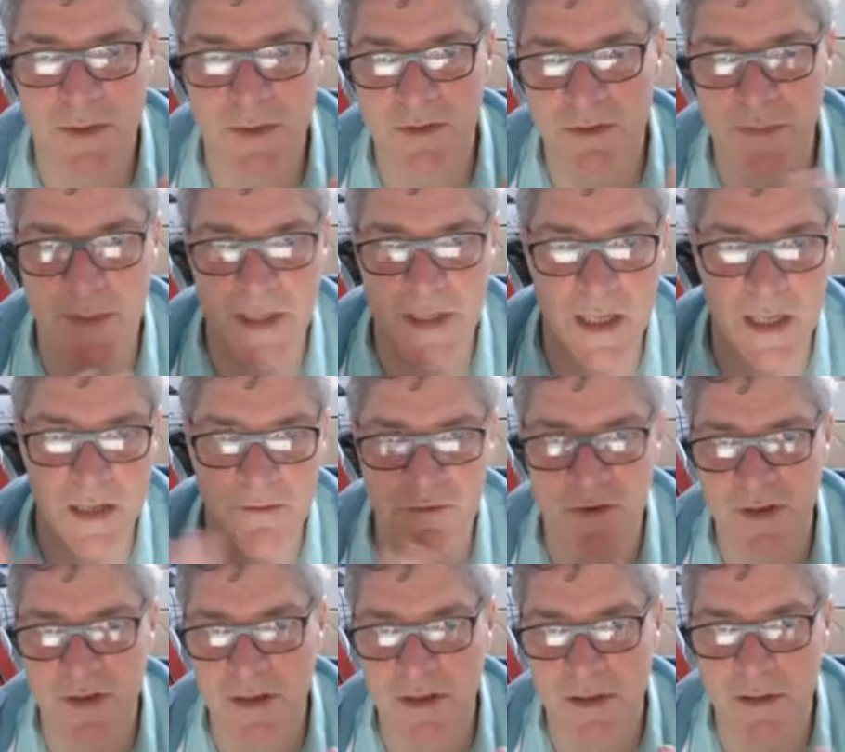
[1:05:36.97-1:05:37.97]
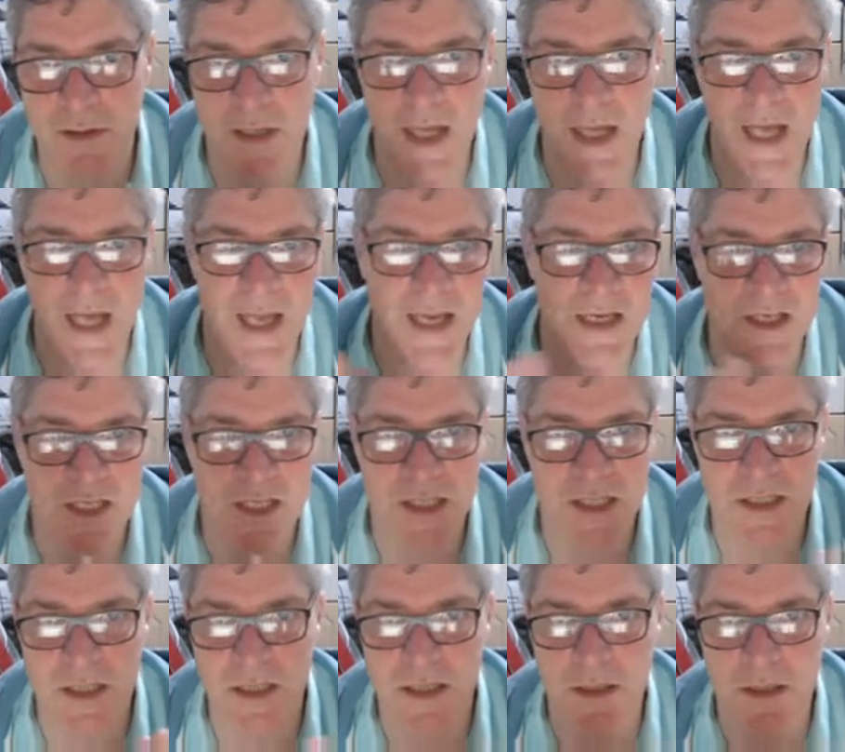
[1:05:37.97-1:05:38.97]
which will be 108
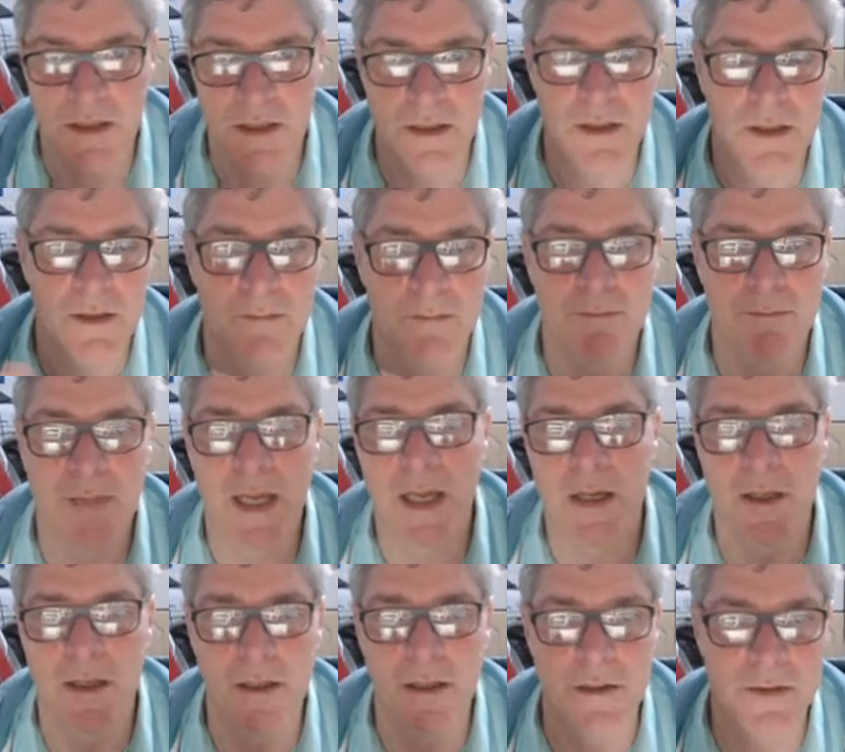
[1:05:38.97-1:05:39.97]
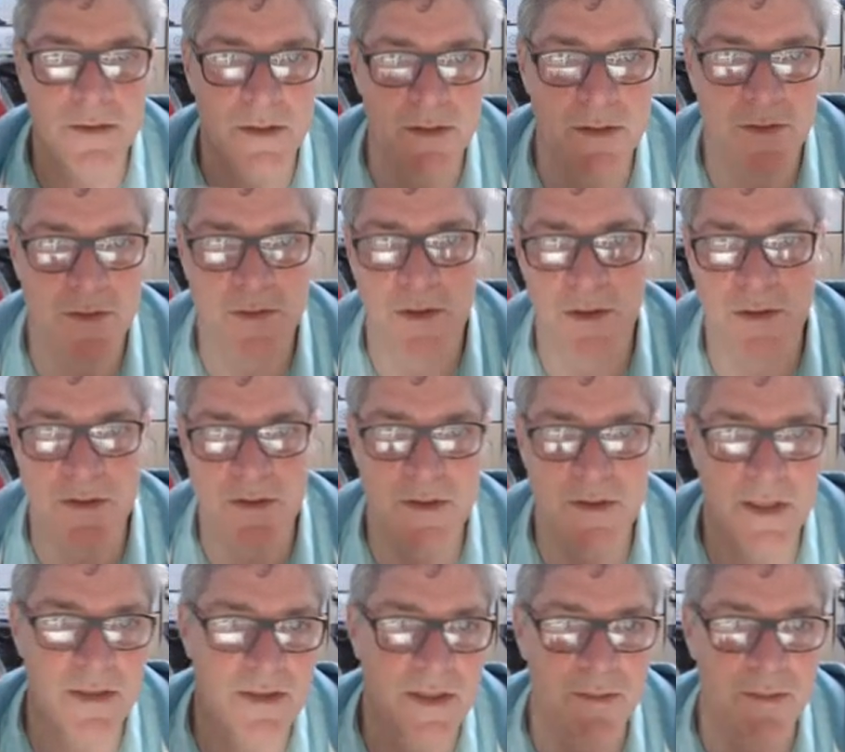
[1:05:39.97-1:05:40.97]
megahertz. So you've got
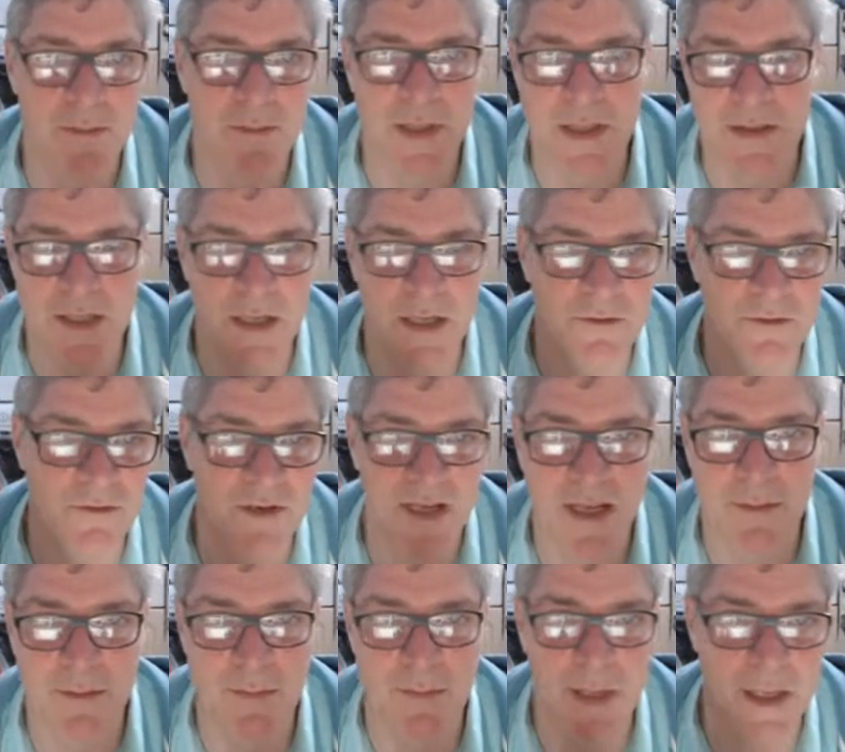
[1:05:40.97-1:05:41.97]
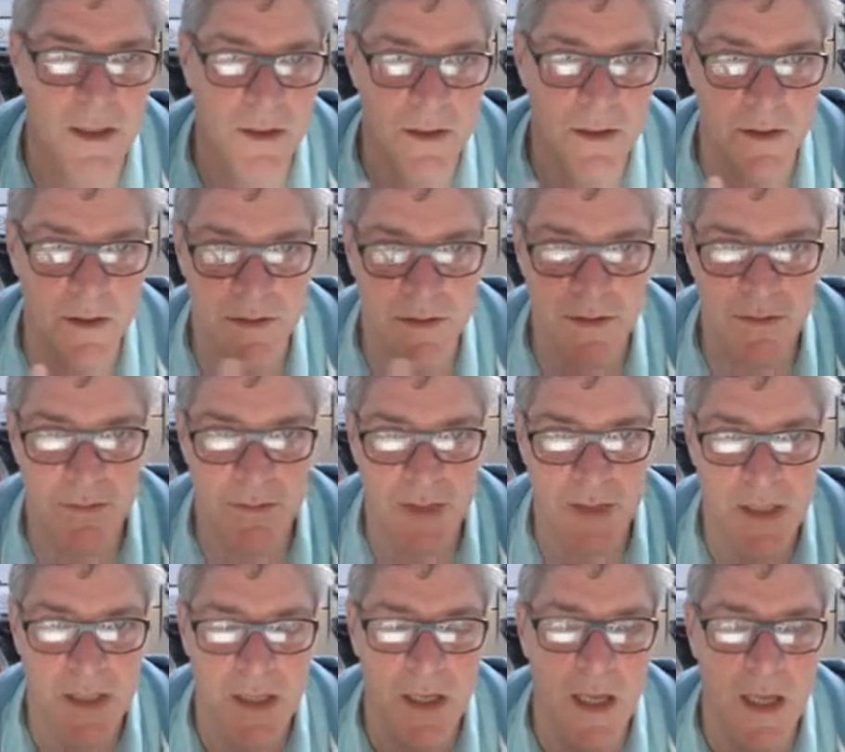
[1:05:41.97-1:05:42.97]
16 bits, 108 megahertz.
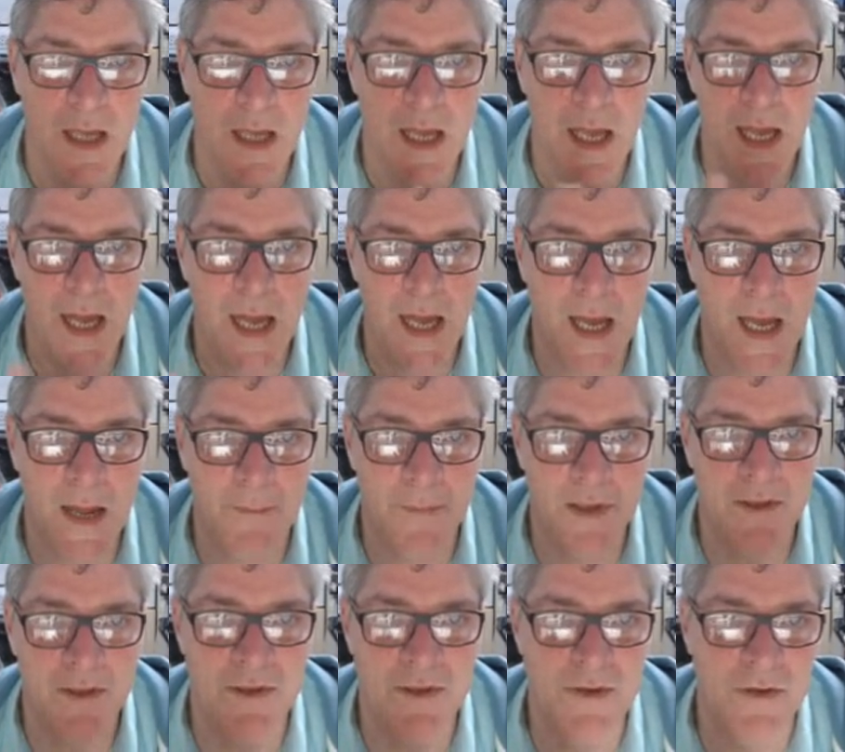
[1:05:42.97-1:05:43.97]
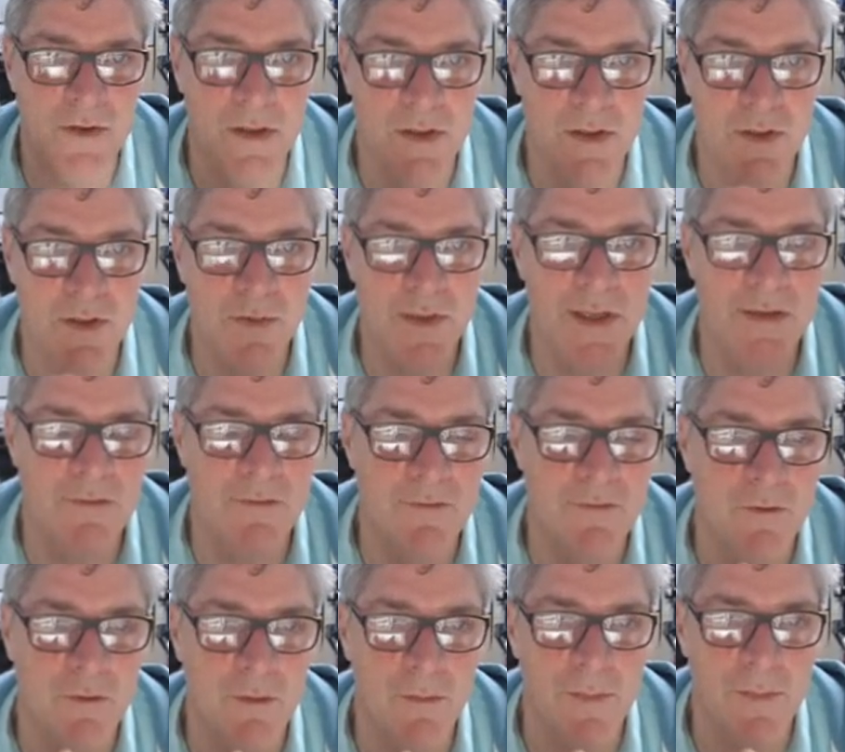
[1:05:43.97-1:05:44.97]
Um, because you've got a
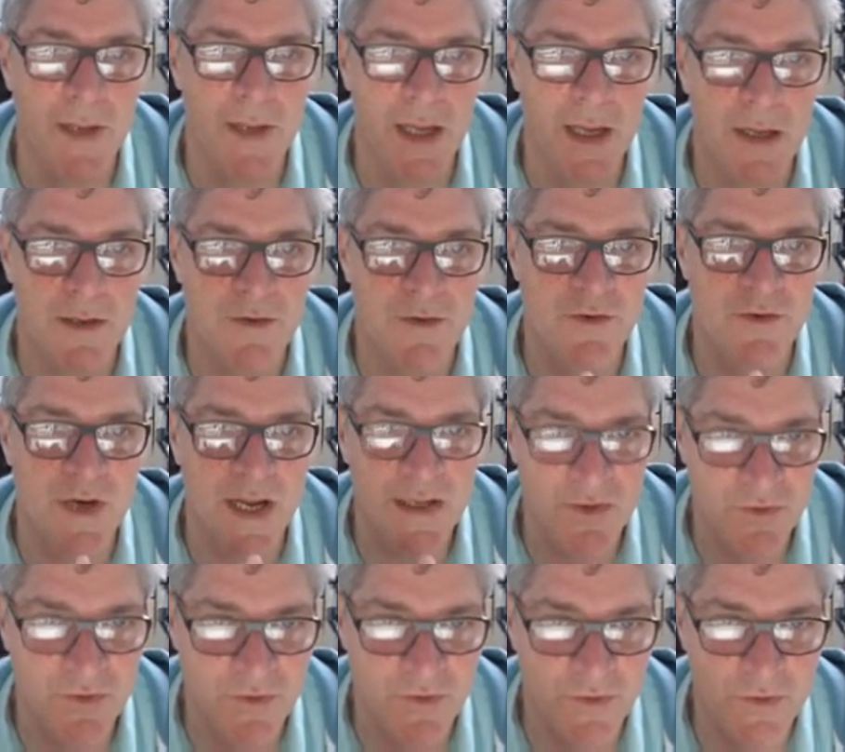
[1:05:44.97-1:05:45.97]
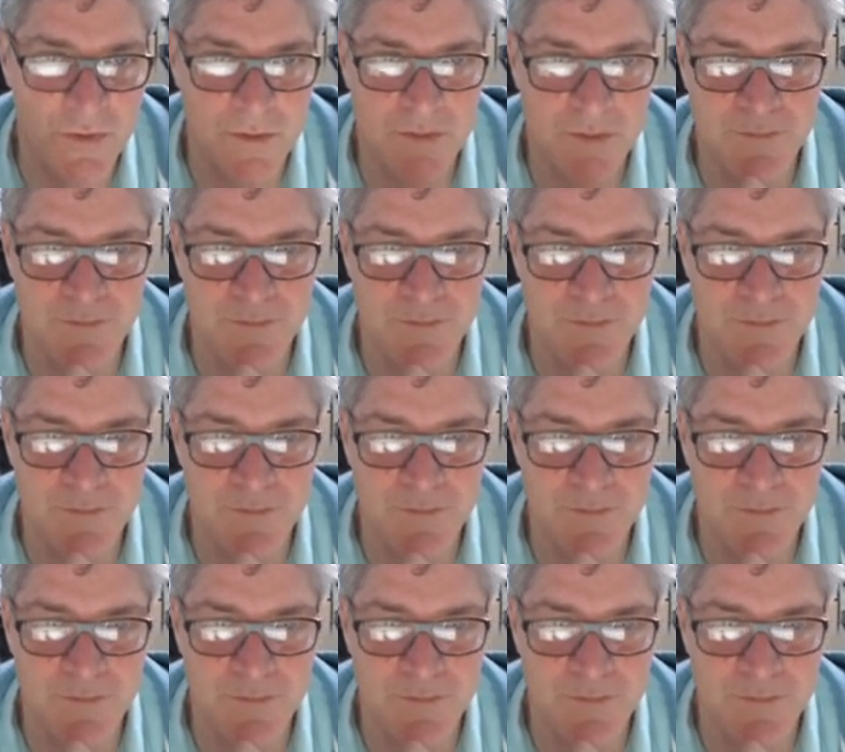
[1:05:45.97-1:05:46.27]
24 bit address,